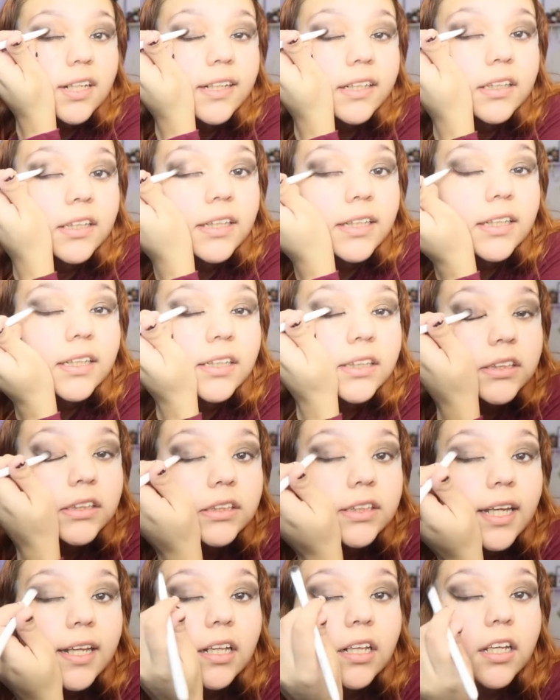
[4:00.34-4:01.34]
like
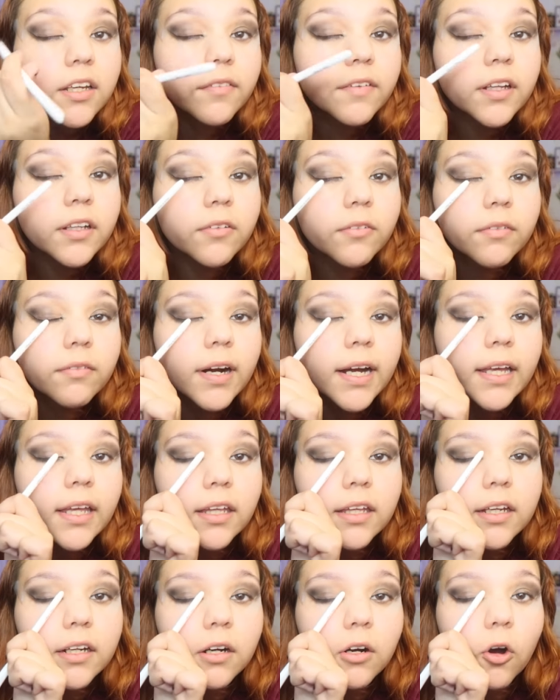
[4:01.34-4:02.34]
this, and leaving right
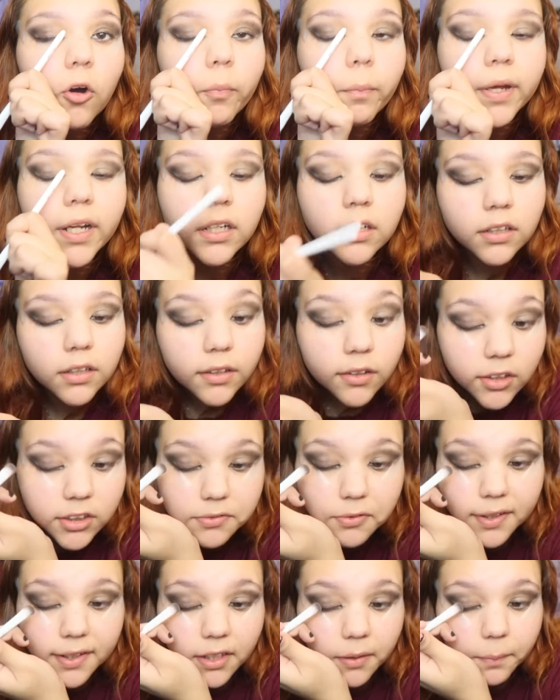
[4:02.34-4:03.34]
here open,
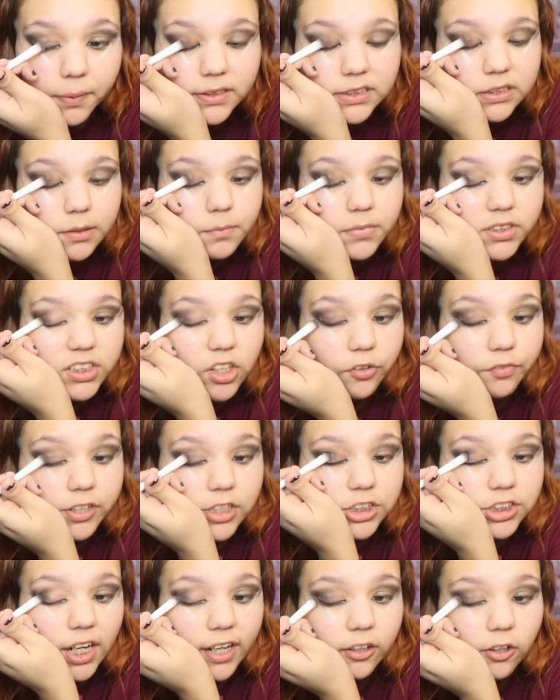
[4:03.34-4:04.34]
because we're gonna put some silver
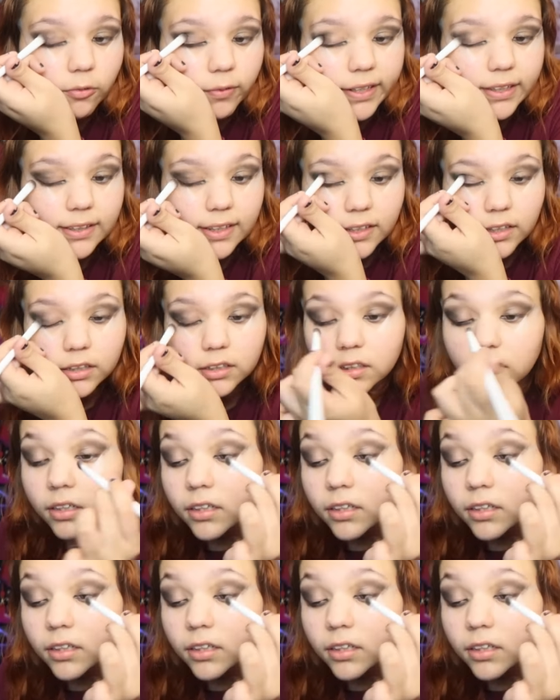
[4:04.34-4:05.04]
shadow right there.